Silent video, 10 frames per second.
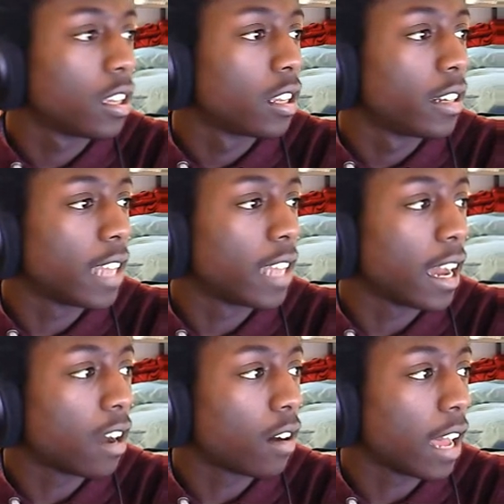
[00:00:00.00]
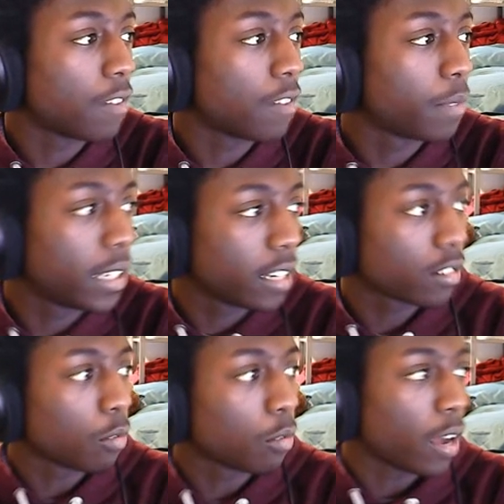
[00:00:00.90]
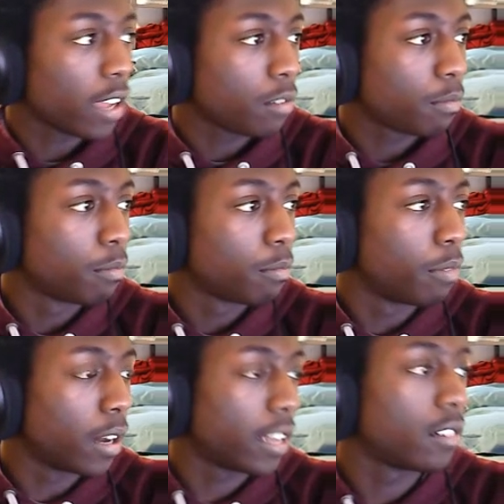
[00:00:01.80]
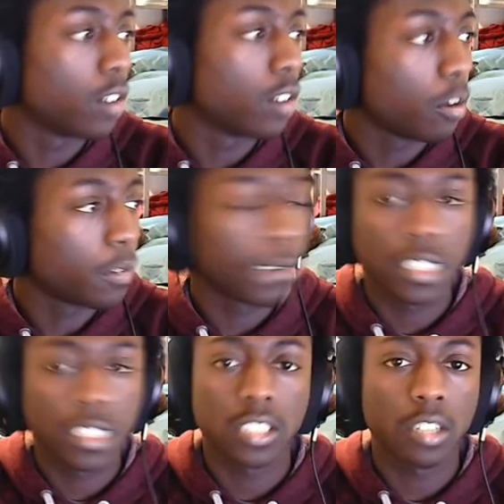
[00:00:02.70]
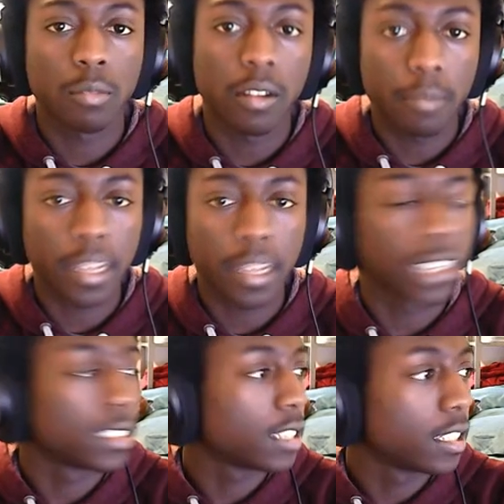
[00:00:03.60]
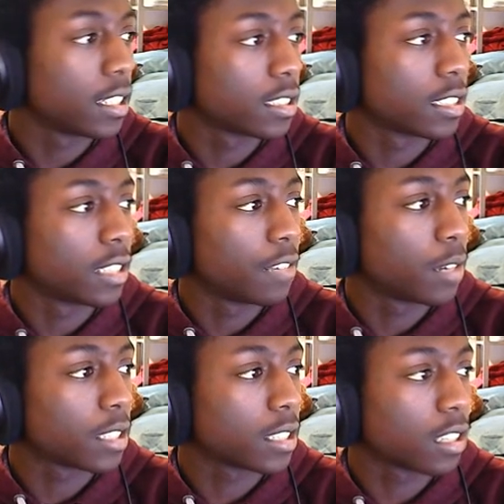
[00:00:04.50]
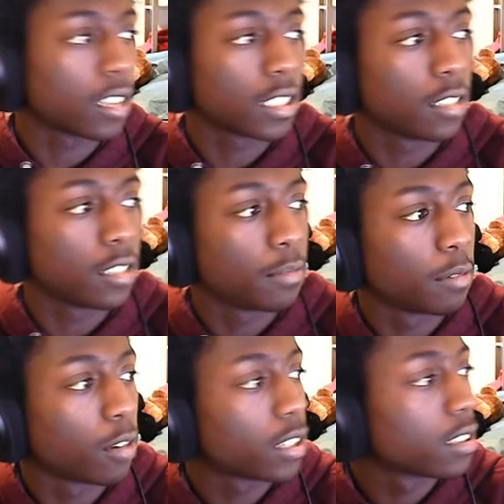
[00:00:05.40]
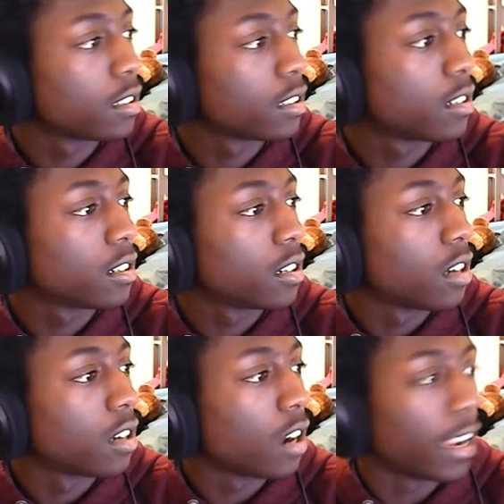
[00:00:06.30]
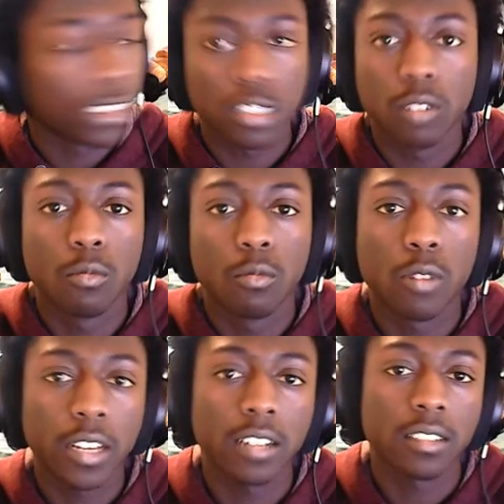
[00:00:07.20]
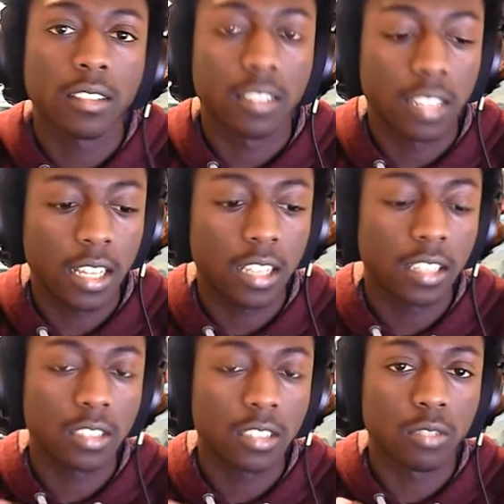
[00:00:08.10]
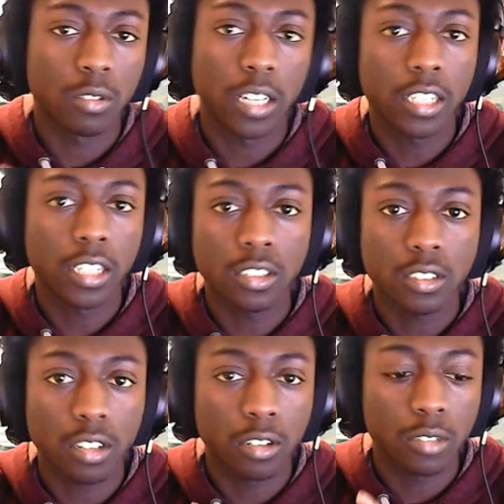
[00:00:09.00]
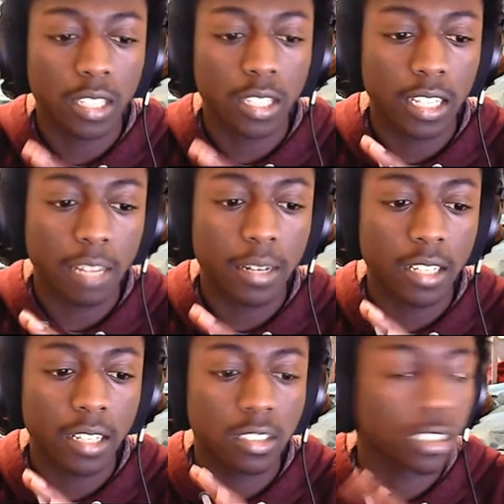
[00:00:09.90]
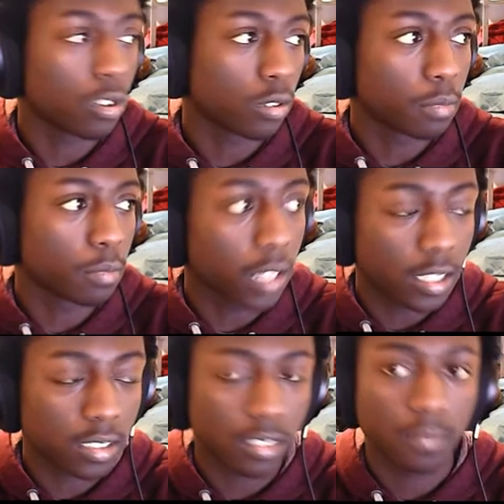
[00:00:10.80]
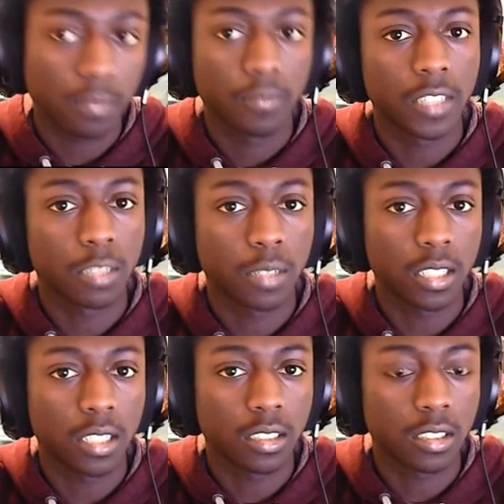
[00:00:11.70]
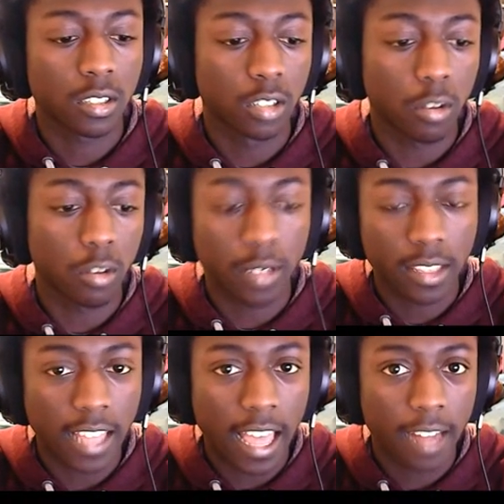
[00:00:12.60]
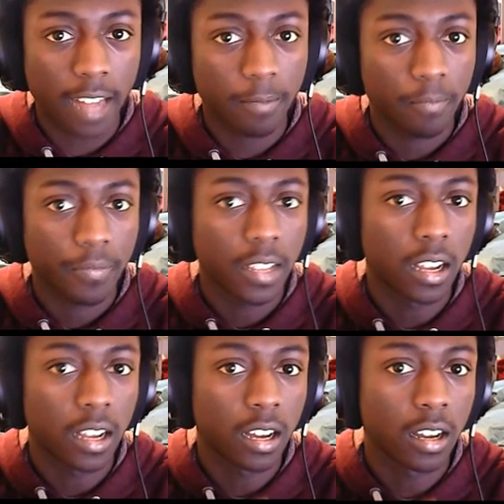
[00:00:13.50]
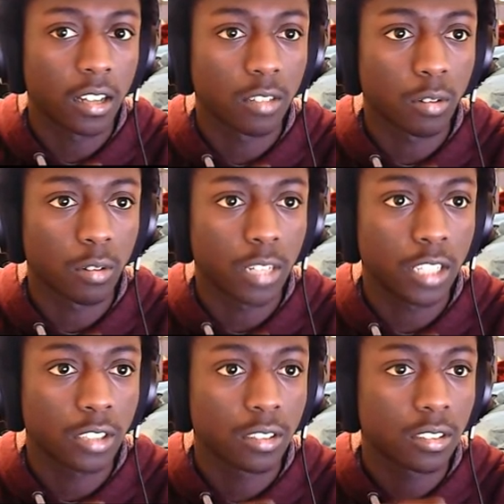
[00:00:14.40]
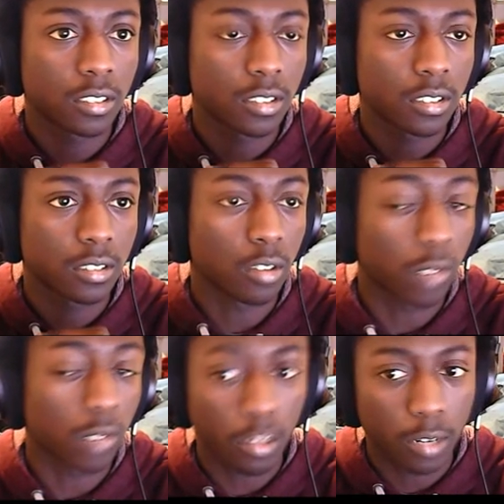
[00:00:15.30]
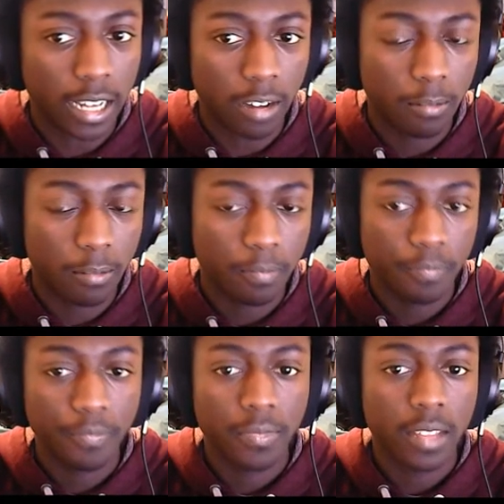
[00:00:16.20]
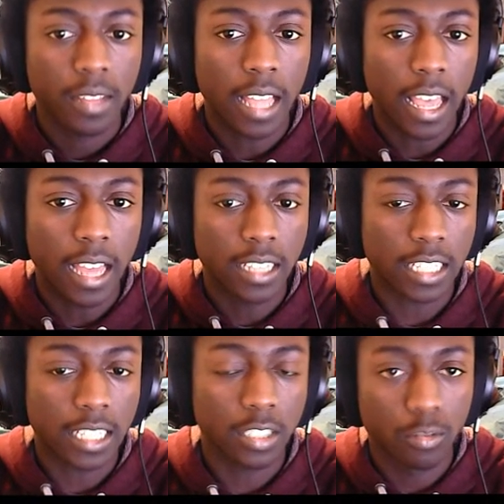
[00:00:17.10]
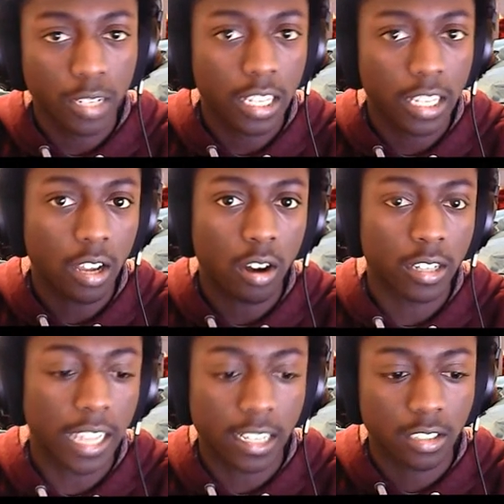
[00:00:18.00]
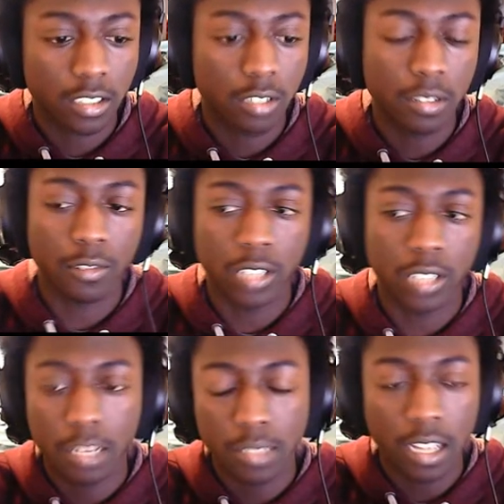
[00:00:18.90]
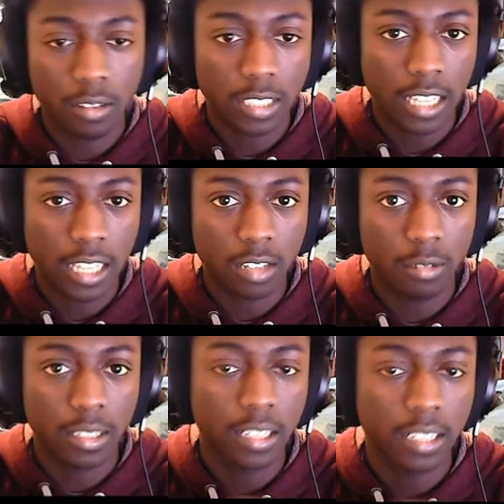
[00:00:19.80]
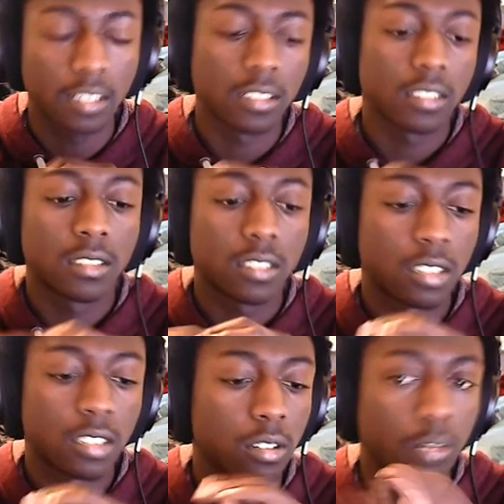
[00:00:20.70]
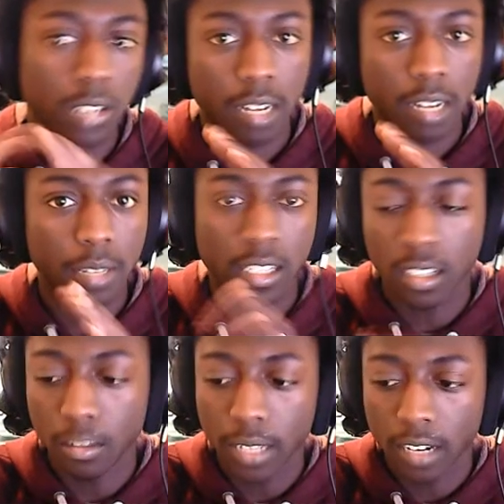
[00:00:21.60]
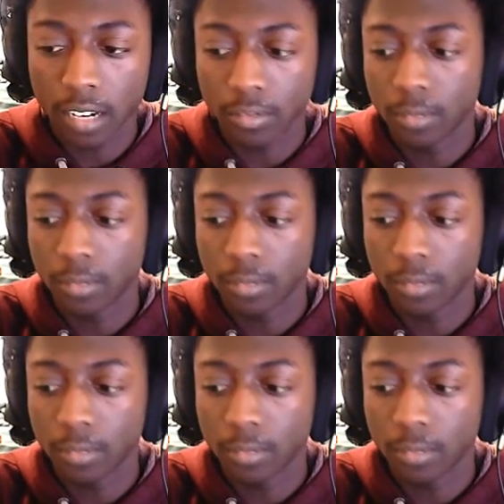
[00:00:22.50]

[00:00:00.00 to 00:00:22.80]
Now, I haven't been here in a while, but hopefully we can just jump back into things and give you guys the content you've been wanting. Alright, so warning, these rotations are usually limited to Gold Plus, just because lower than that, the rotations don't really work out. And it's actually really hard to execute if your team's not together with it. So we gotta be a little bit careful.